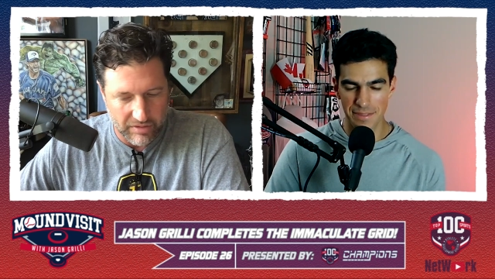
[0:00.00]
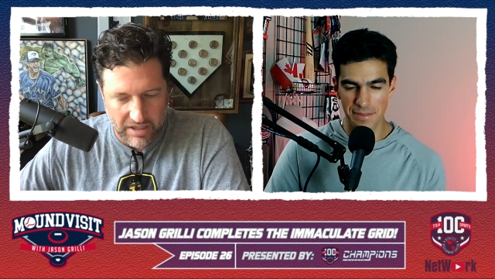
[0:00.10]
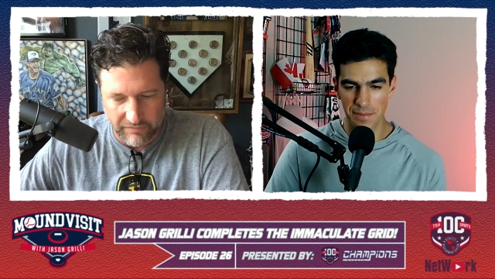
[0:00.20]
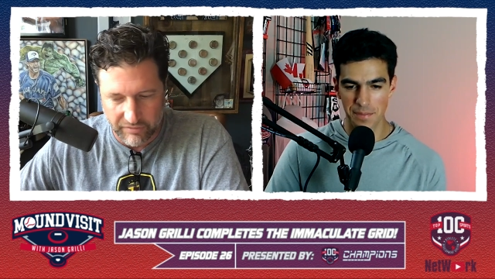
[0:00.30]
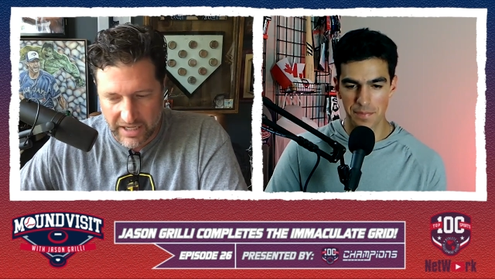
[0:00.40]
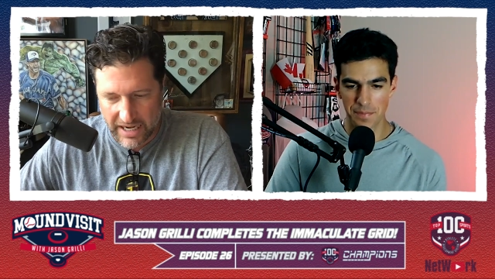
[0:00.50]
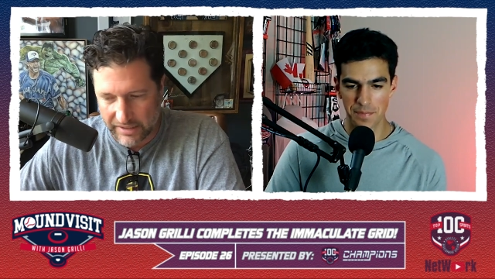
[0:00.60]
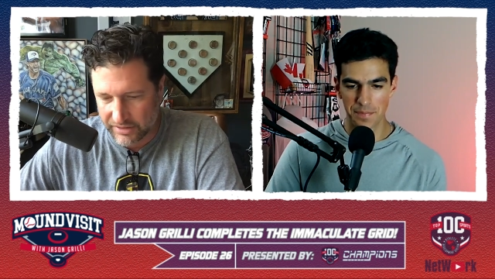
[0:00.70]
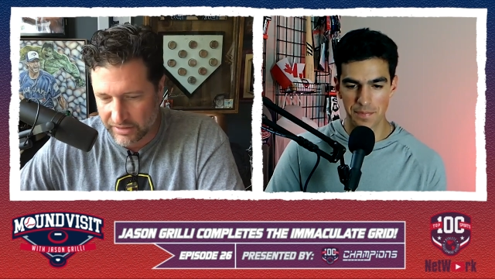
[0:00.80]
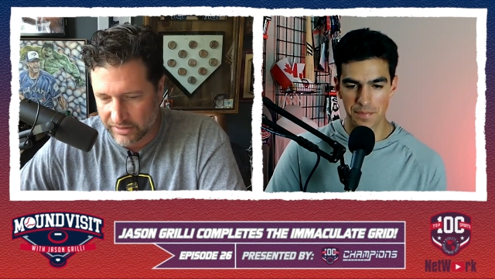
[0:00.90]
Speaker 1: you have
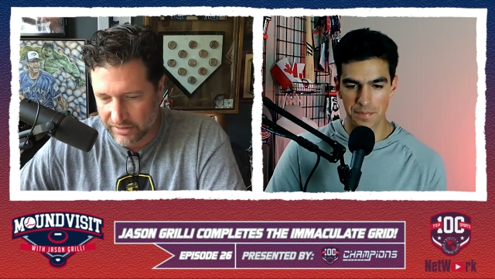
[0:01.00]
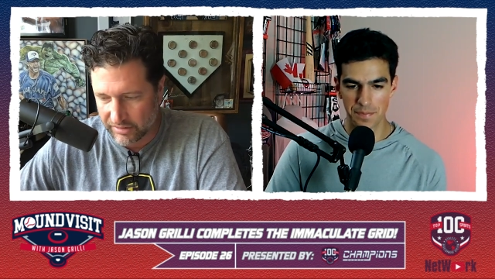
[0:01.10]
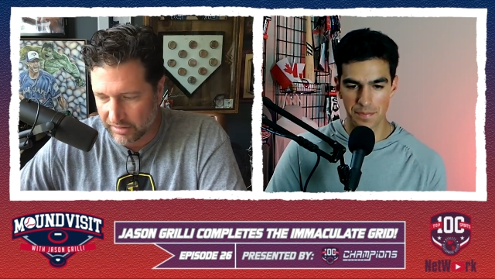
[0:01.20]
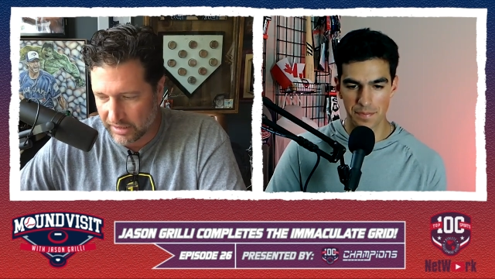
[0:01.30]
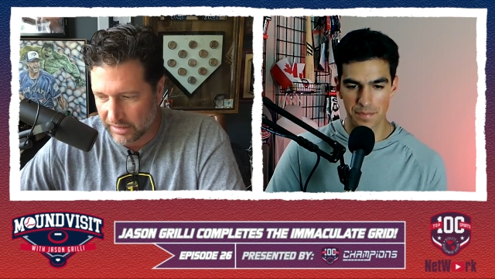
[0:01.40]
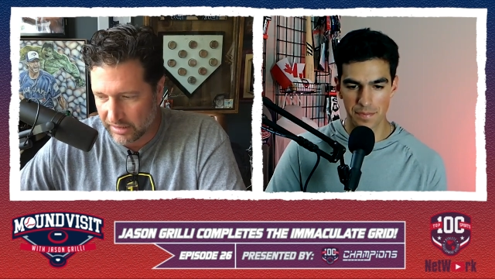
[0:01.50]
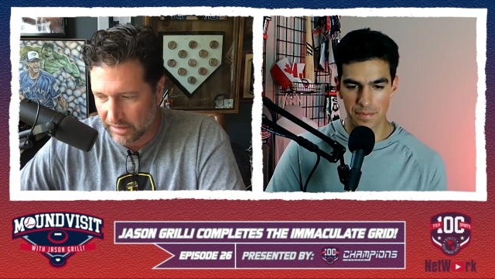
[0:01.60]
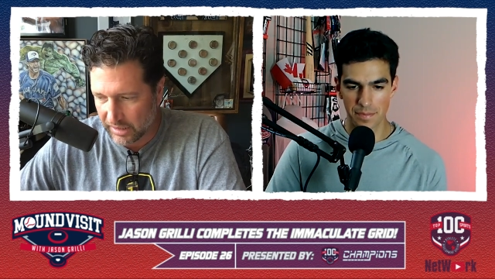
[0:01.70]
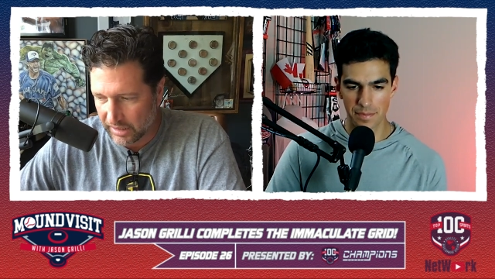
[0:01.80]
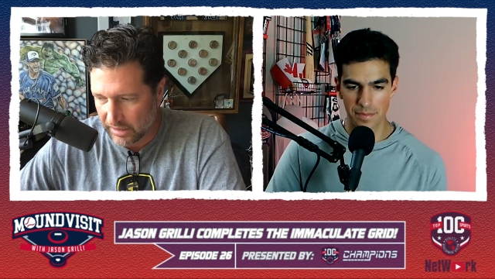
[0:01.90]
reactions to it,
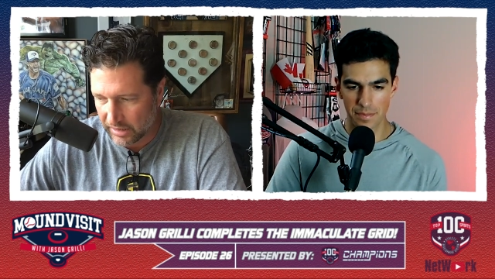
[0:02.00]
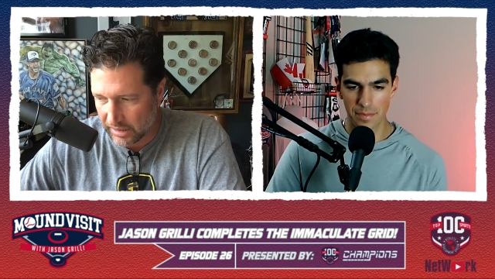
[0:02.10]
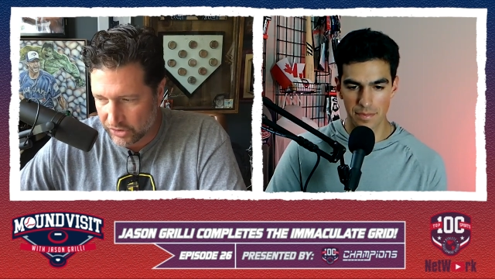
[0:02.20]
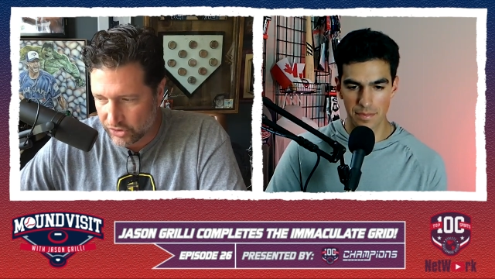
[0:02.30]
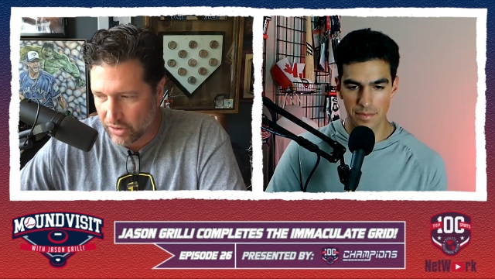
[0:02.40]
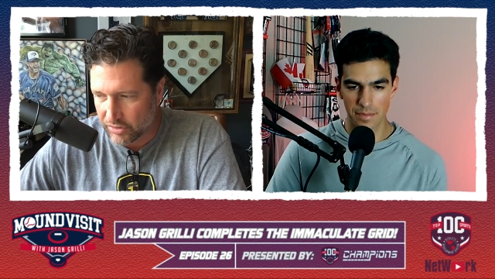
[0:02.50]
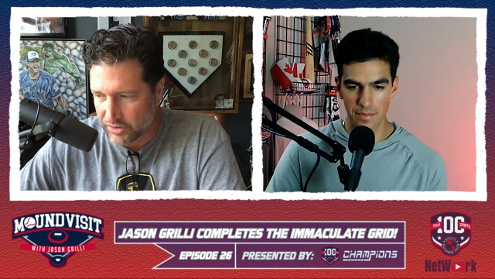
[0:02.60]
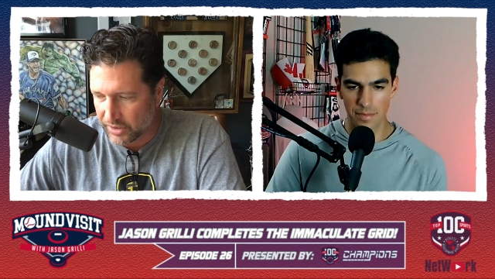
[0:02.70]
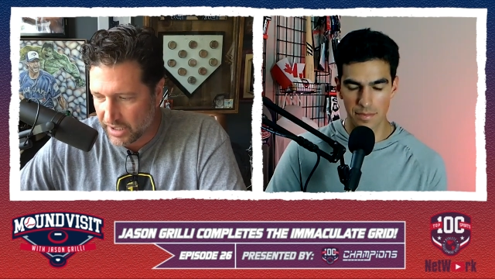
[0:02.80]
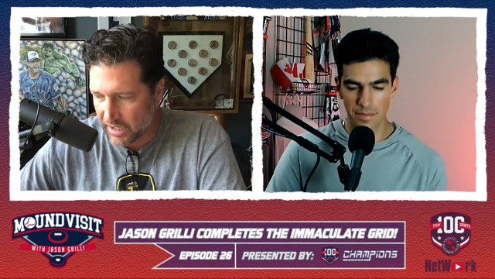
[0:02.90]
it it, it shows you
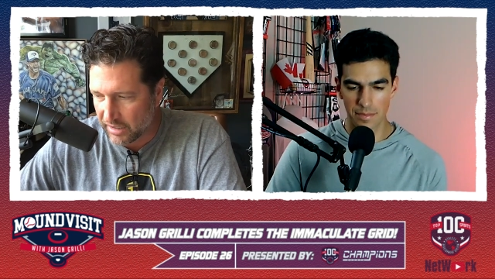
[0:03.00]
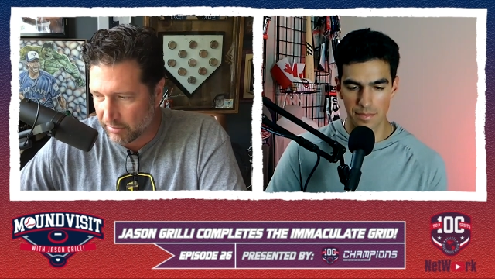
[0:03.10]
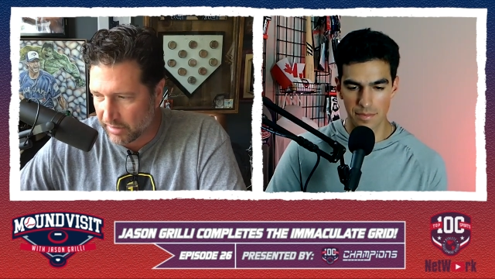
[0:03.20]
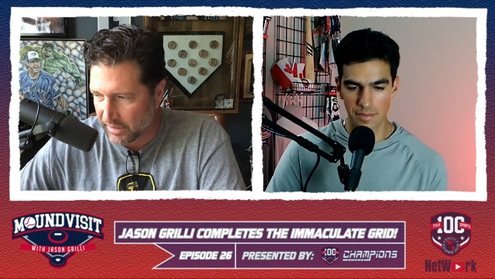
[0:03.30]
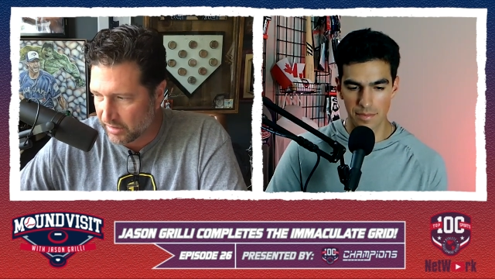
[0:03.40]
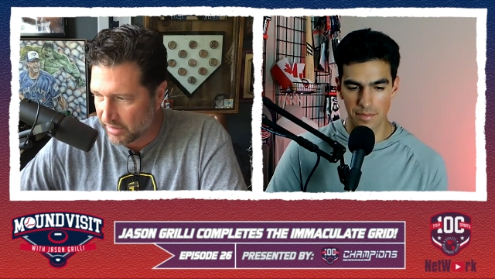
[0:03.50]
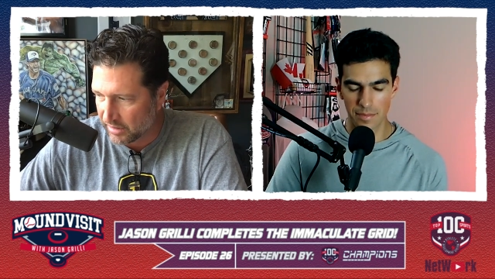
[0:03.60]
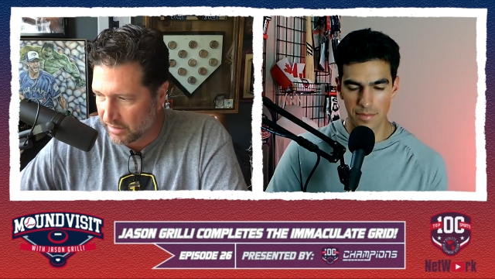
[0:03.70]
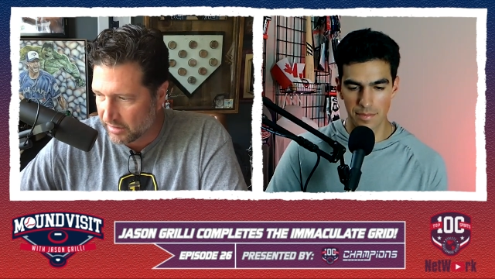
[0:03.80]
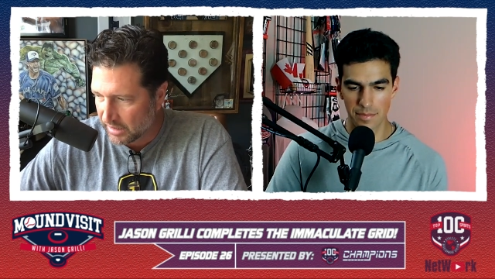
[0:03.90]
care, but you
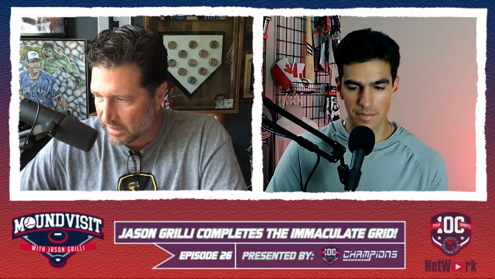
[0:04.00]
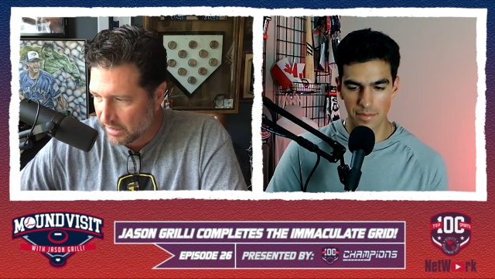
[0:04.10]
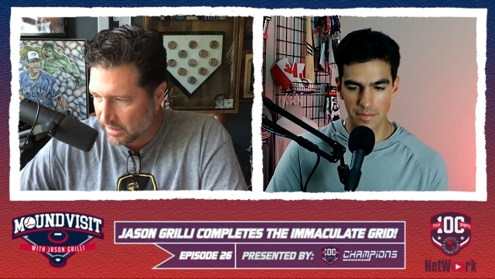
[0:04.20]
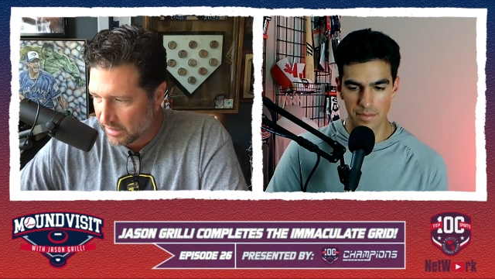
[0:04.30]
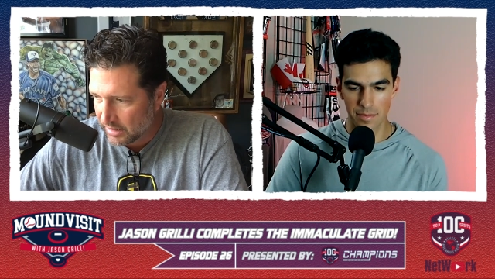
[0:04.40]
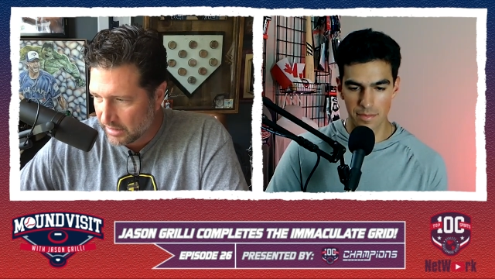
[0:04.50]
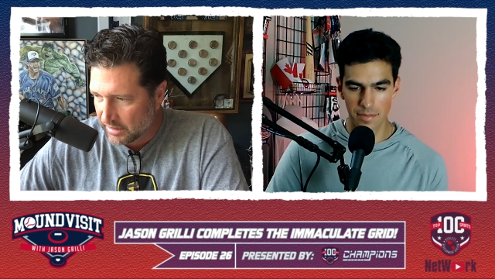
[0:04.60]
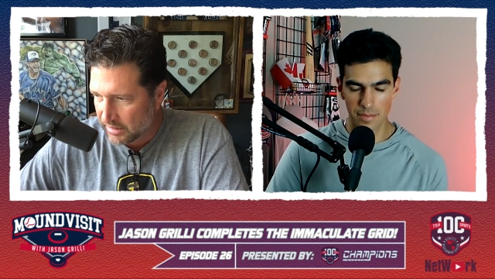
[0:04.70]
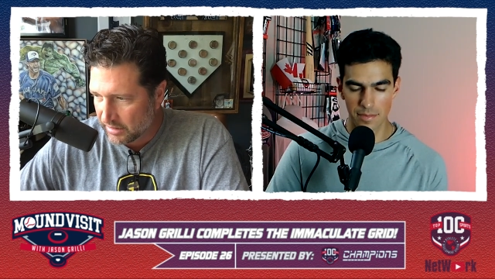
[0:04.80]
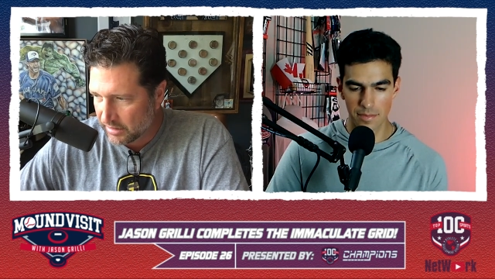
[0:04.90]
can
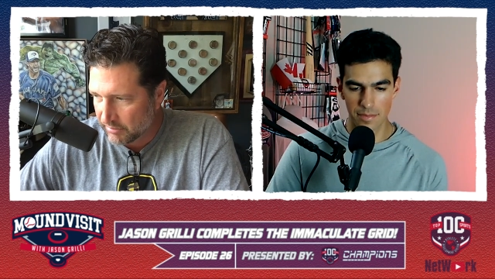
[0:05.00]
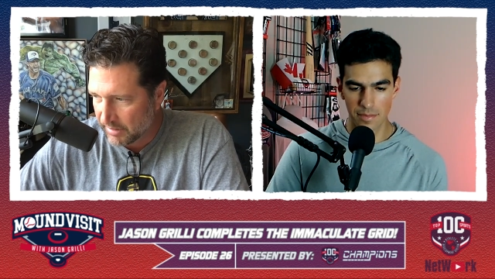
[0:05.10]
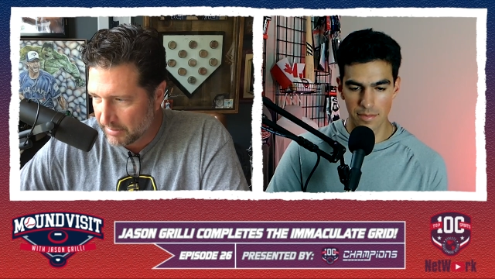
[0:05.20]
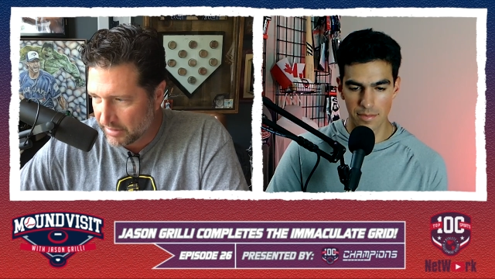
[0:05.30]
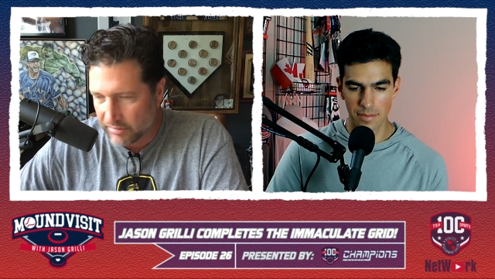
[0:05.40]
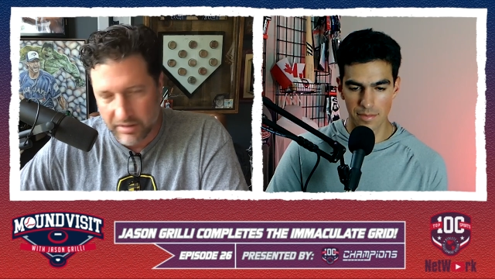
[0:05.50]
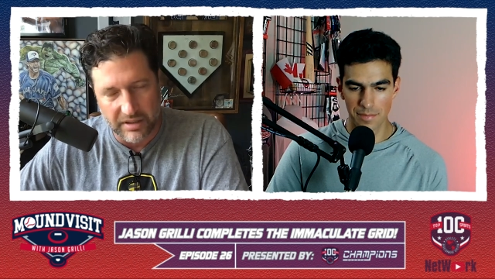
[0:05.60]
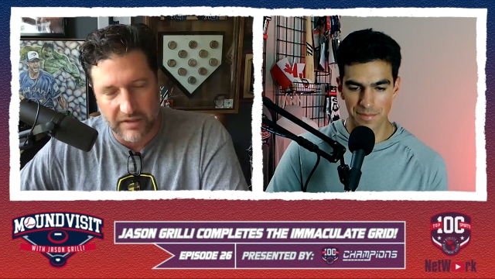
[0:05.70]
maybe do it a